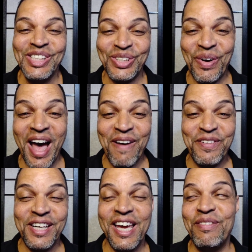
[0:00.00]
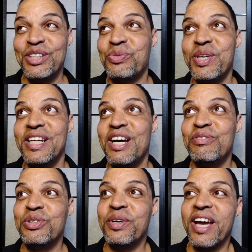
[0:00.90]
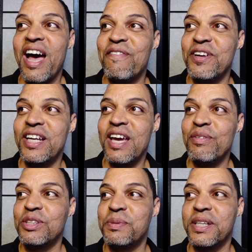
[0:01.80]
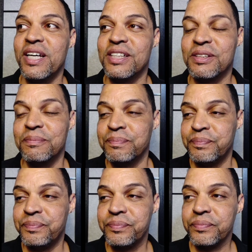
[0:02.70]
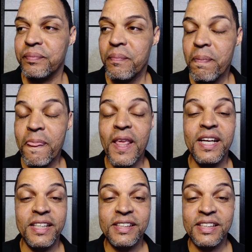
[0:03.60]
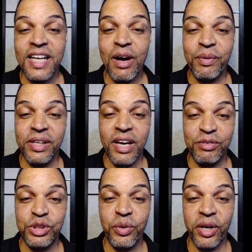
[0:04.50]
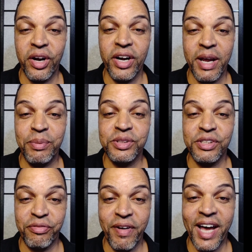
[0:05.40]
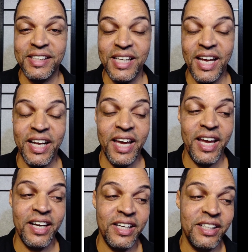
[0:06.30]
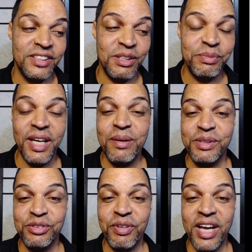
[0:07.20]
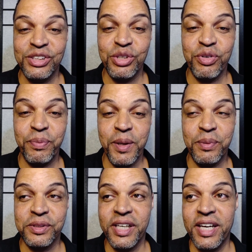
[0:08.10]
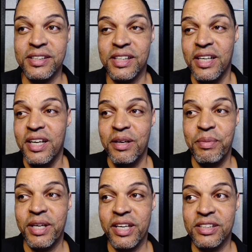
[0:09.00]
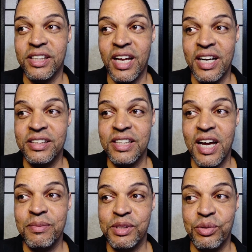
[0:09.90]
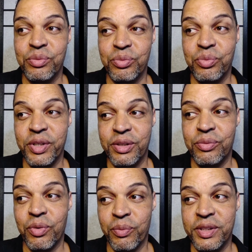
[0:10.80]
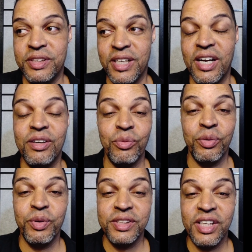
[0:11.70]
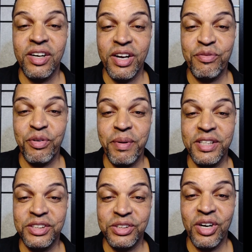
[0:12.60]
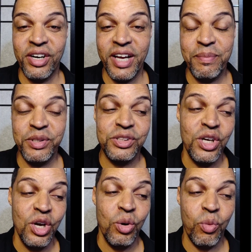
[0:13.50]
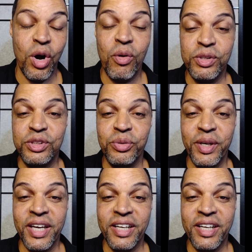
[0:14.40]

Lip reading: So affidavits, we love doing affidavits because this is how we love showing our neighbors the facts at hand. And sometimes this flies over people's heads because a lot of times when we send our information to our neighbors, we're always doing